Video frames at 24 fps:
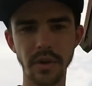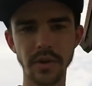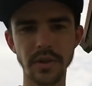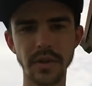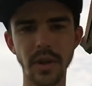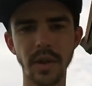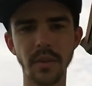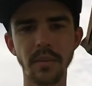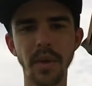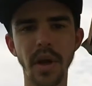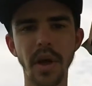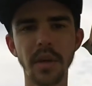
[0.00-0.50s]
It's
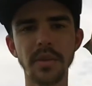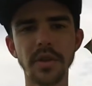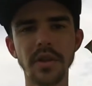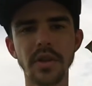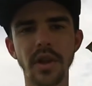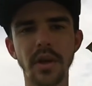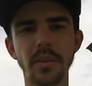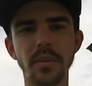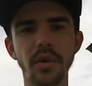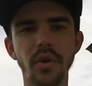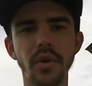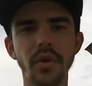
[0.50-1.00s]
like a bobber
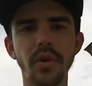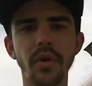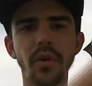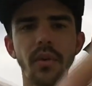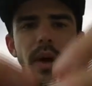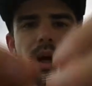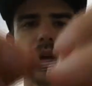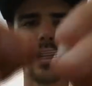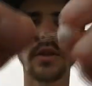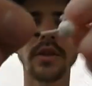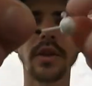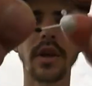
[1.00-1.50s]
stopper or a
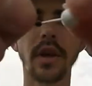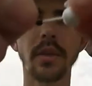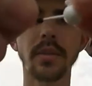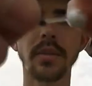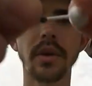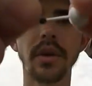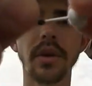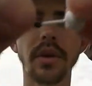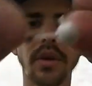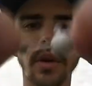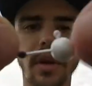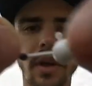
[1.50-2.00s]
weight
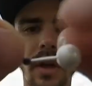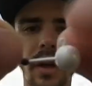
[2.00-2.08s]
stopper.